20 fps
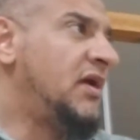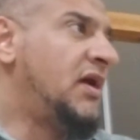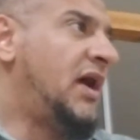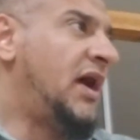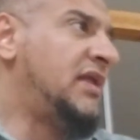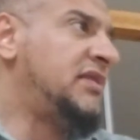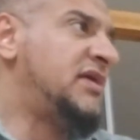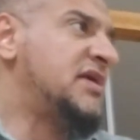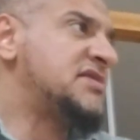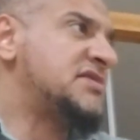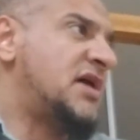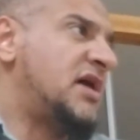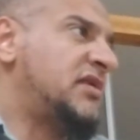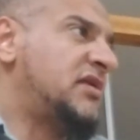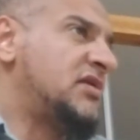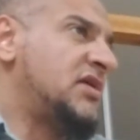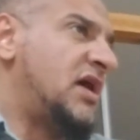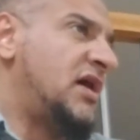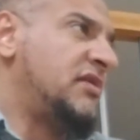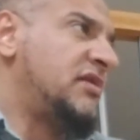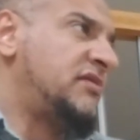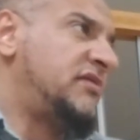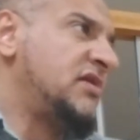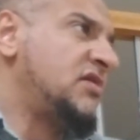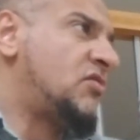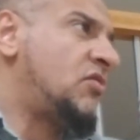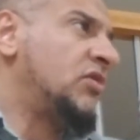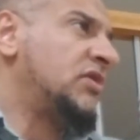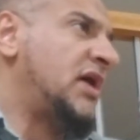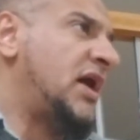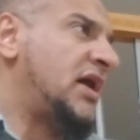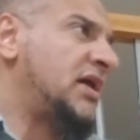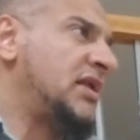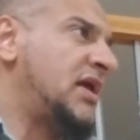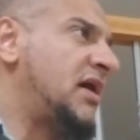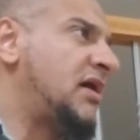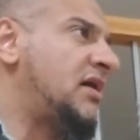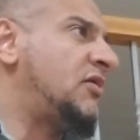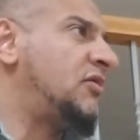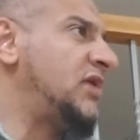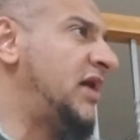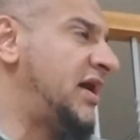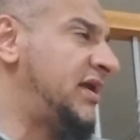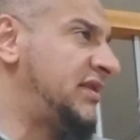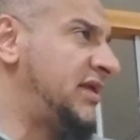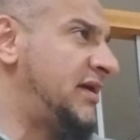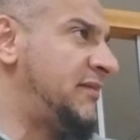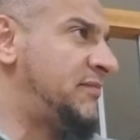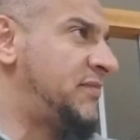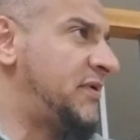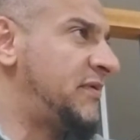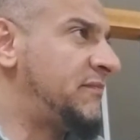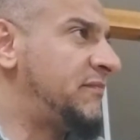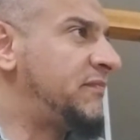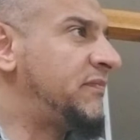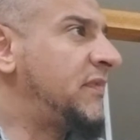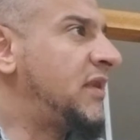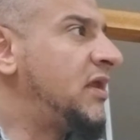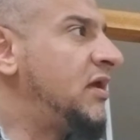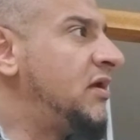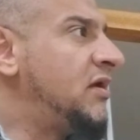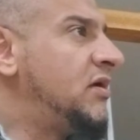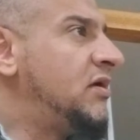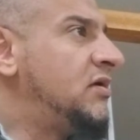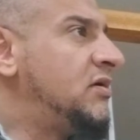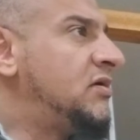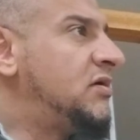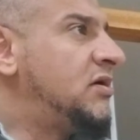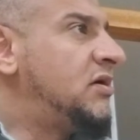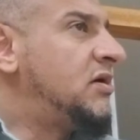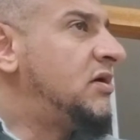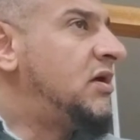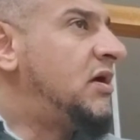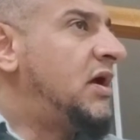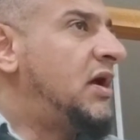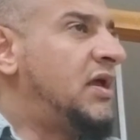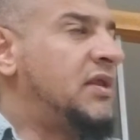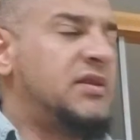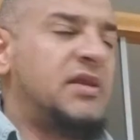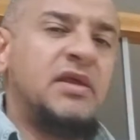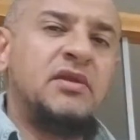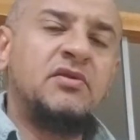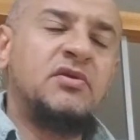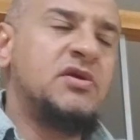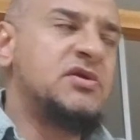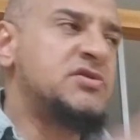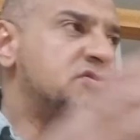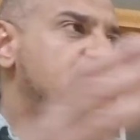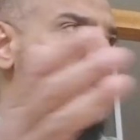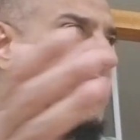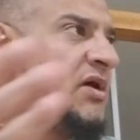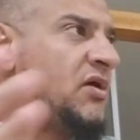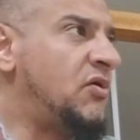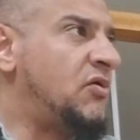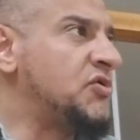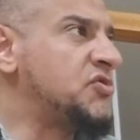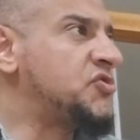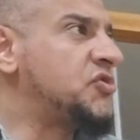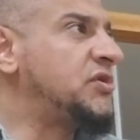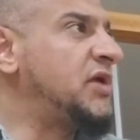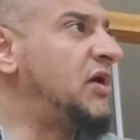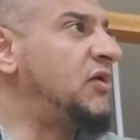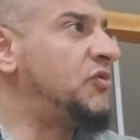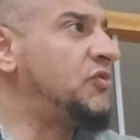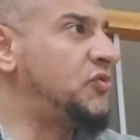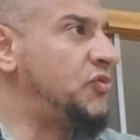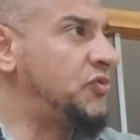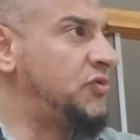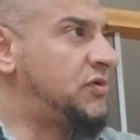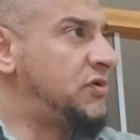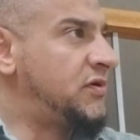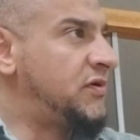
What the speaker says: And there's other thing called akhlaq or adab. And then there's also the hudud.